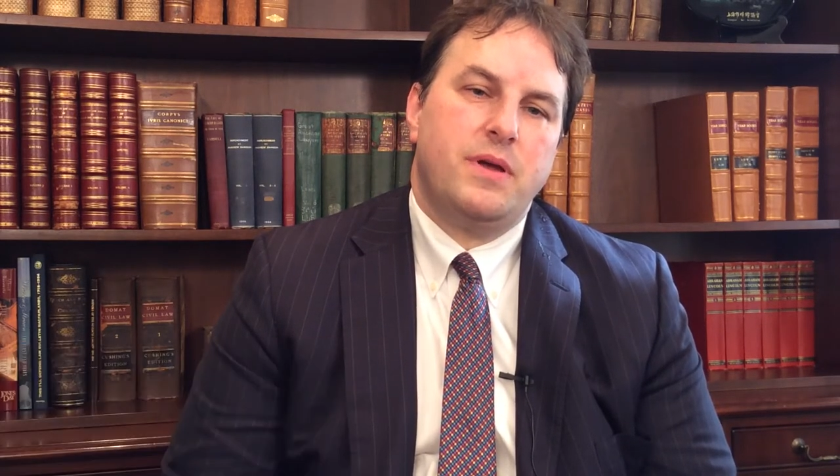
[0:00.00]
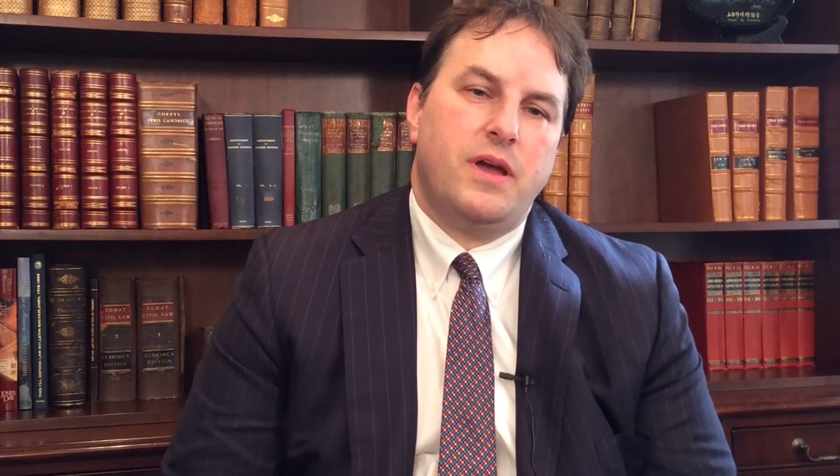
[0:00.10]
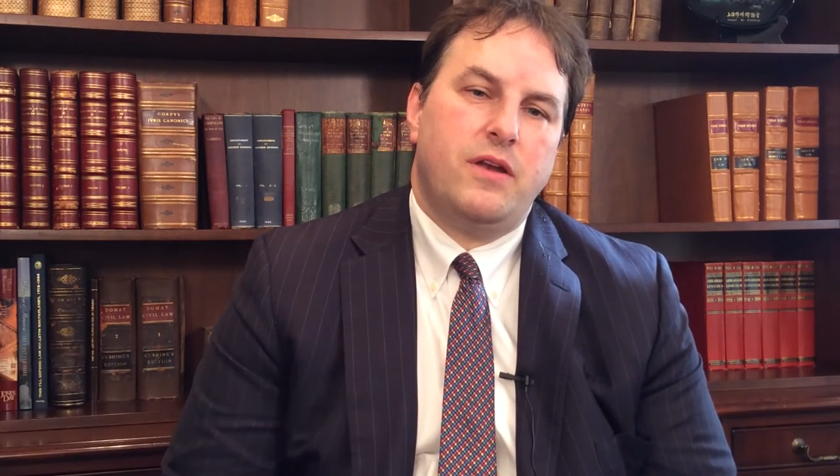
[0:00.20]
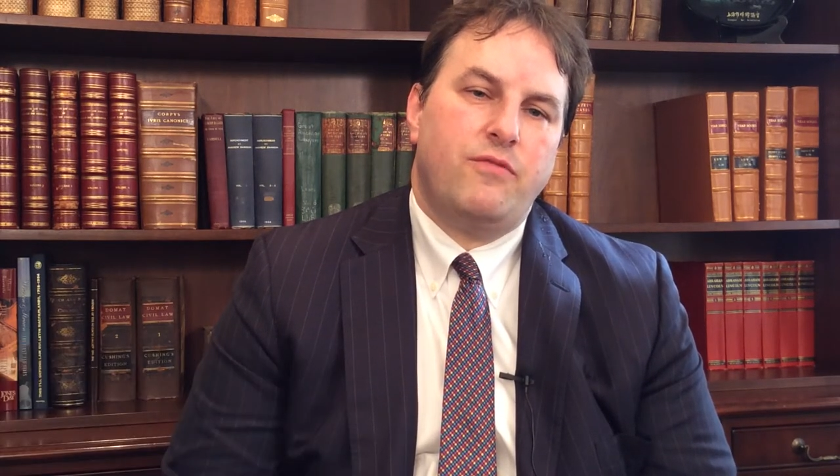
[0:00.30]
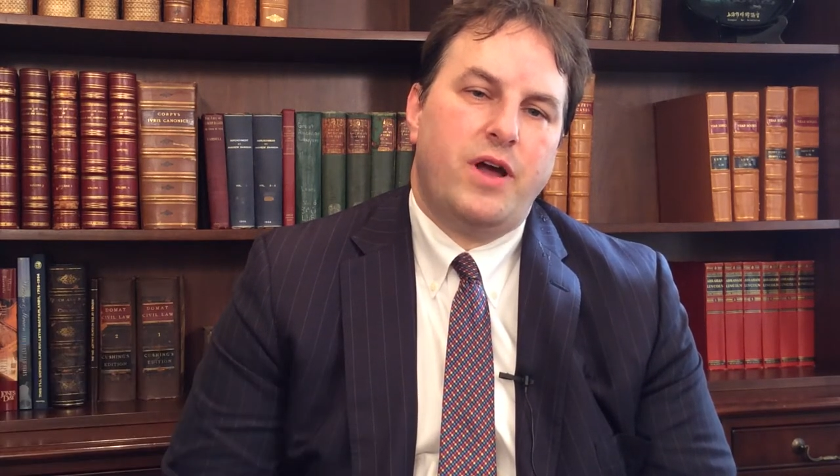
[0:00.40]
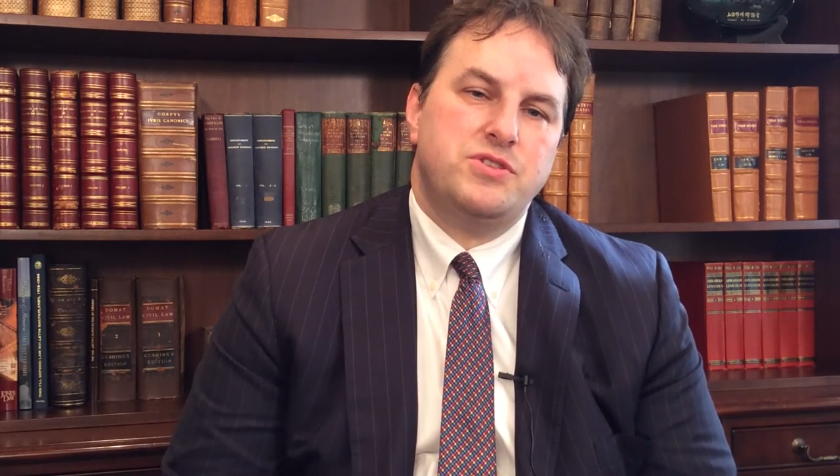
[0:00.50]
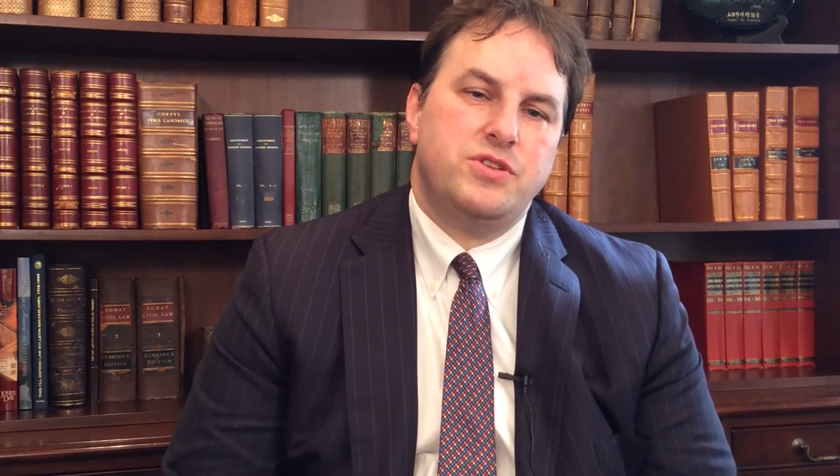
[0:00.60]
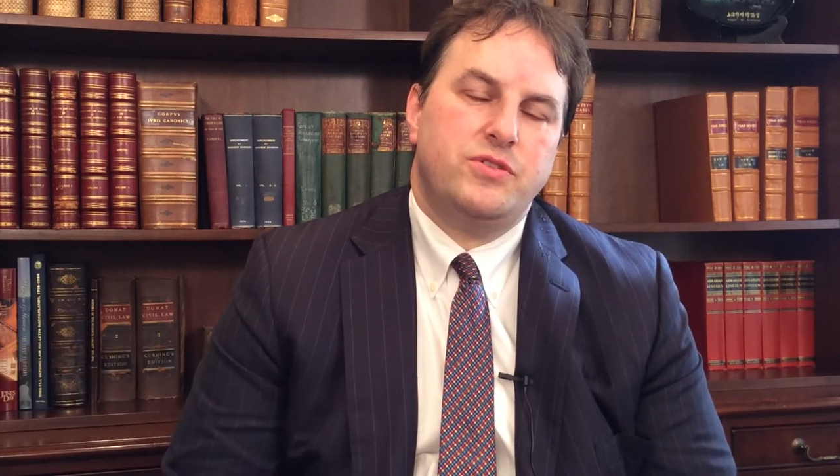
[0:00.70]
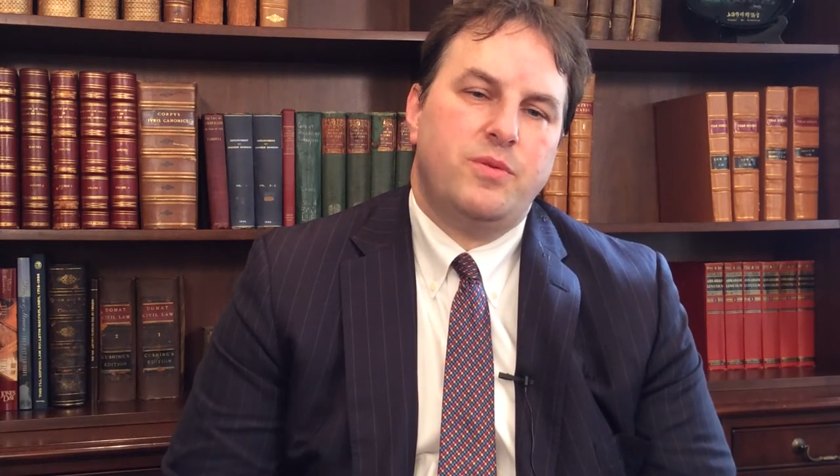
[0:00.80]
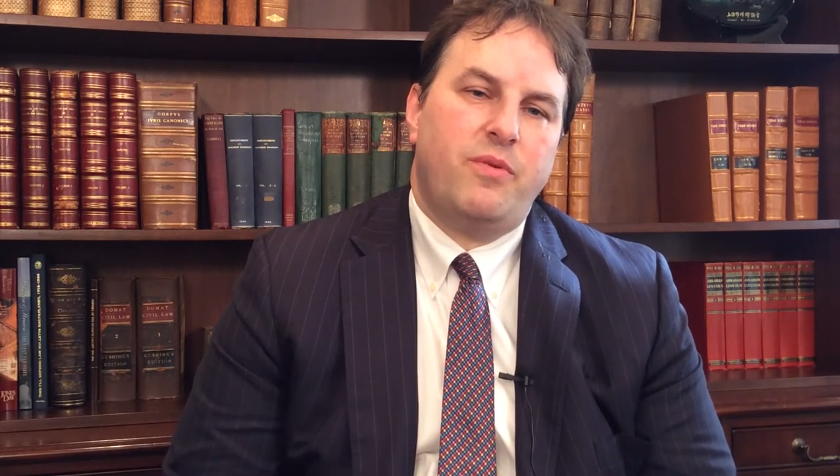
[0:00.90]
and invite
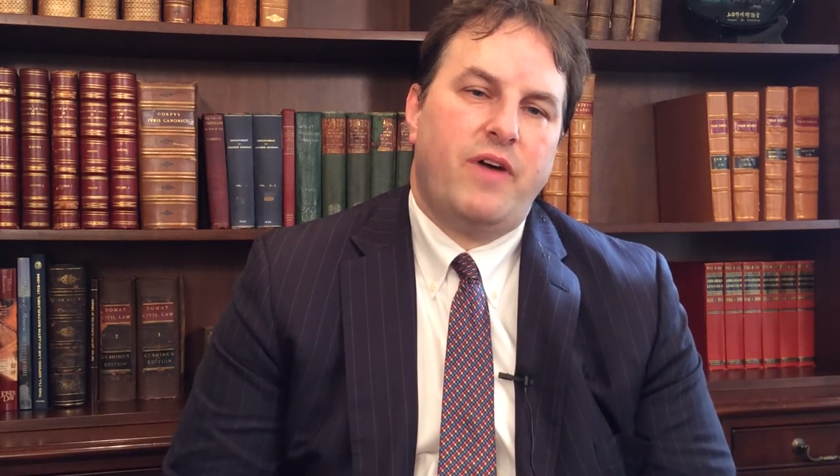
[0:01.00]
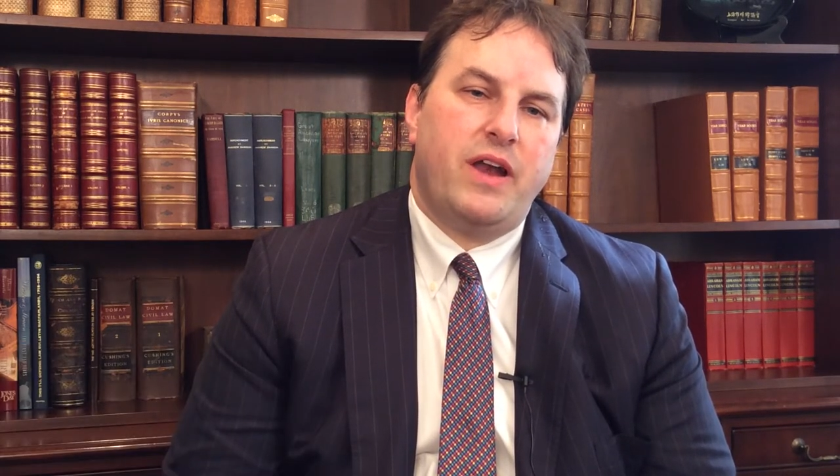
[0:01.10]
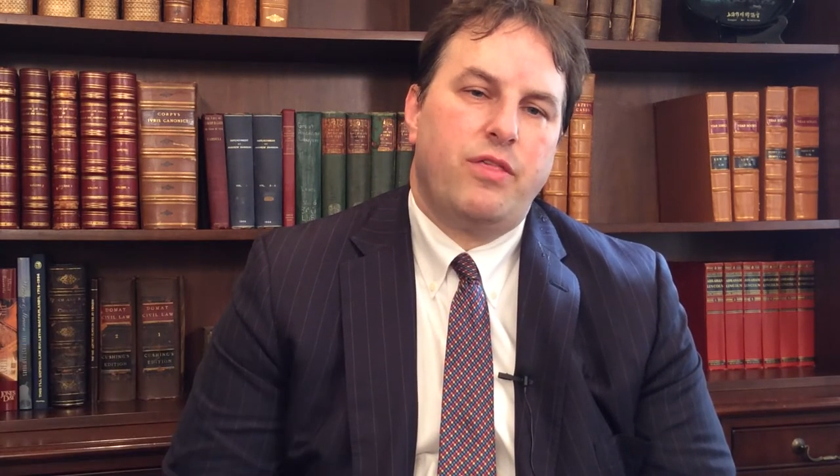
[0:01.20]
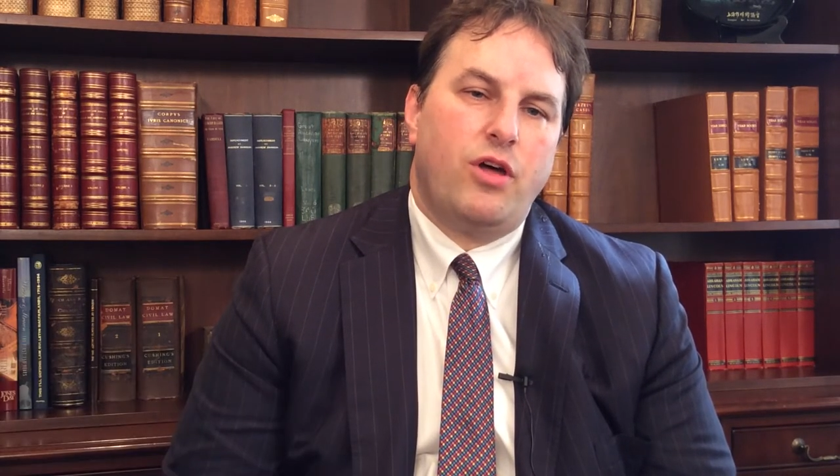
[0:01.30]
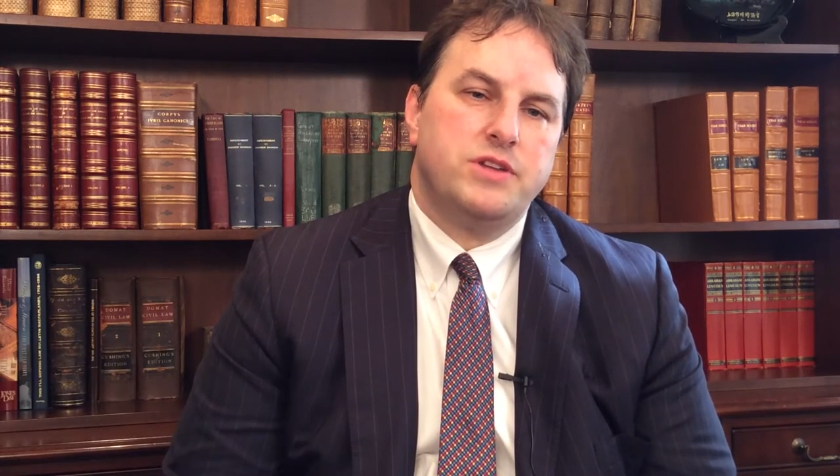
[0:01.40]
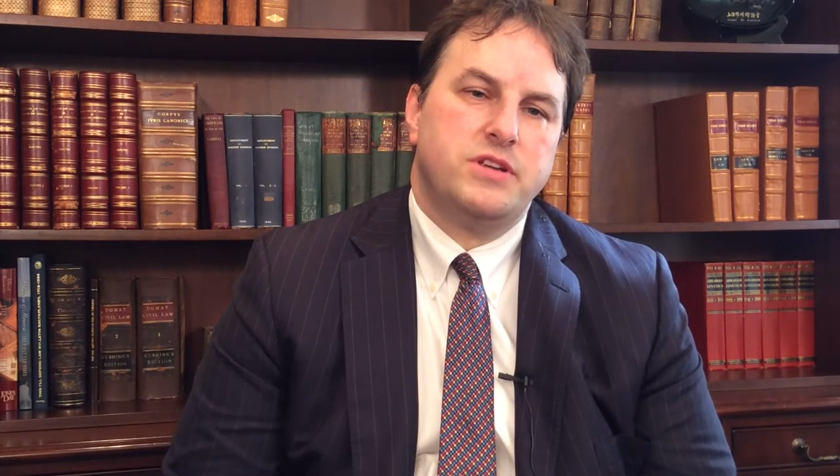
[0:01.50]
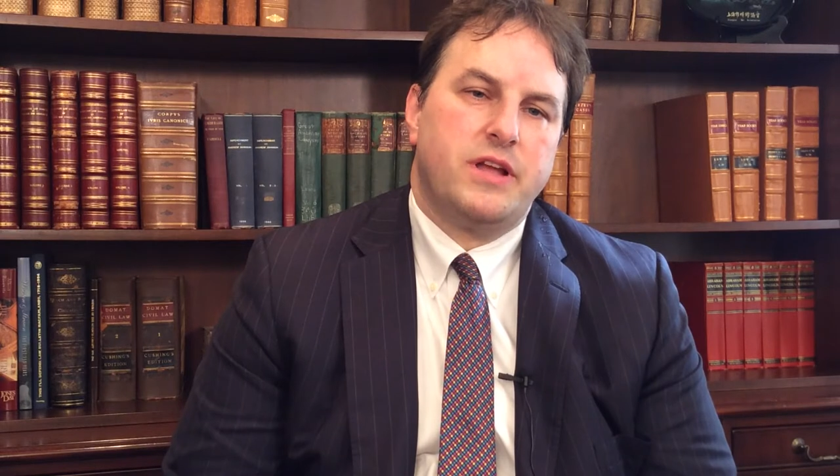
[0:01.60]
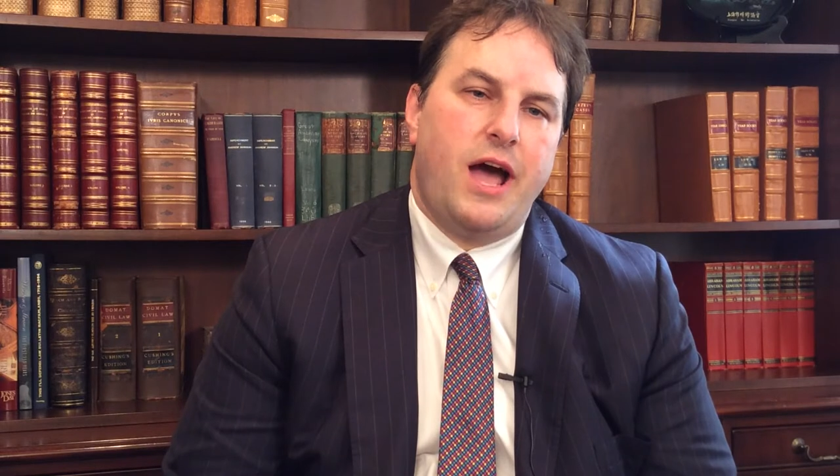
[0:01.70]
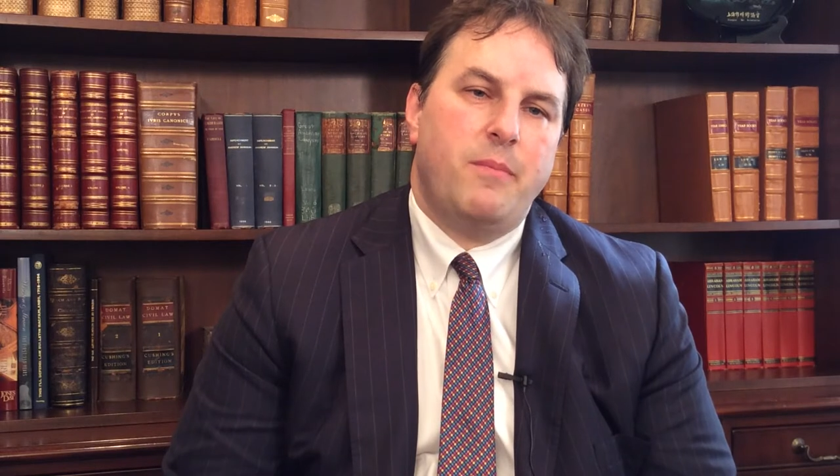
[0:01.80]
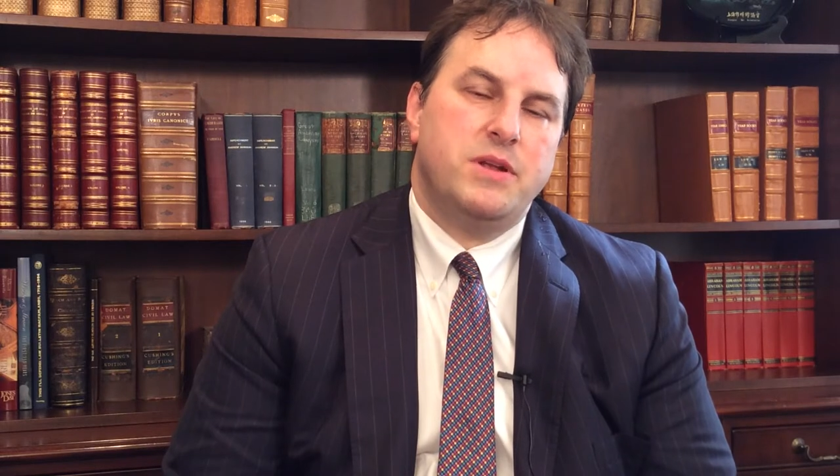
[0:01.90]
you to provide thoughts and
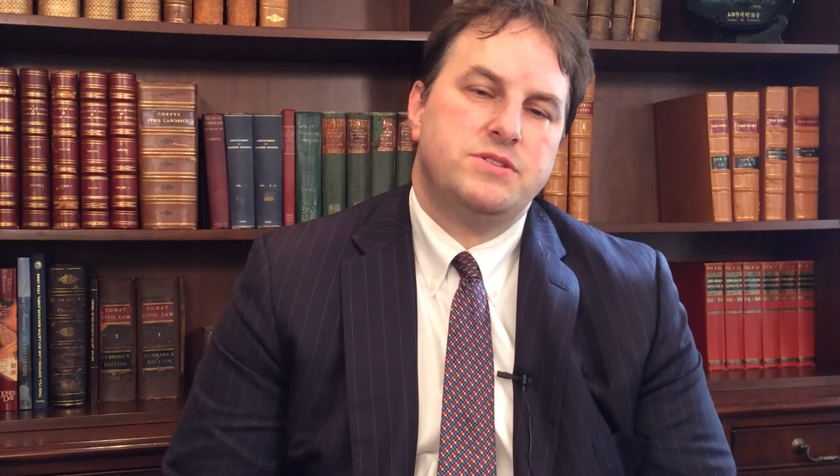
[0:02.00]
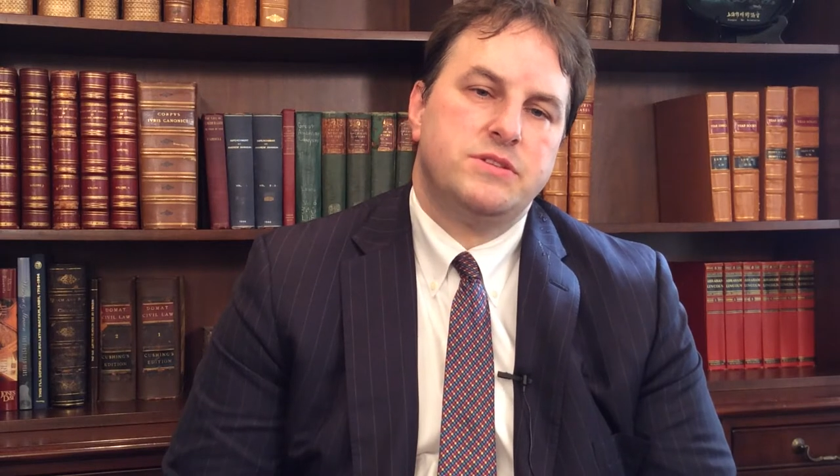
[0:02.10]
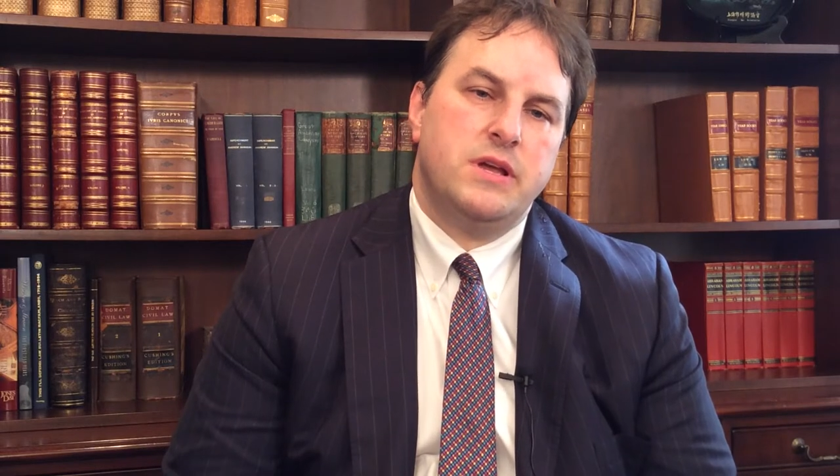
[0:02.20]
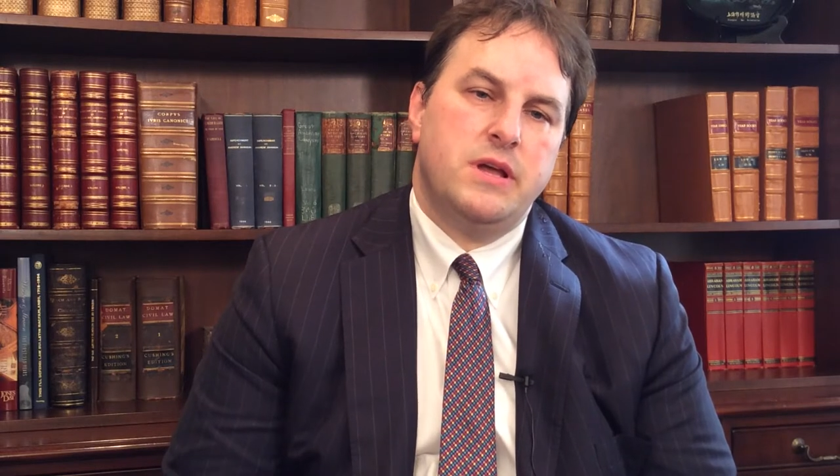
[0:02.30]
comments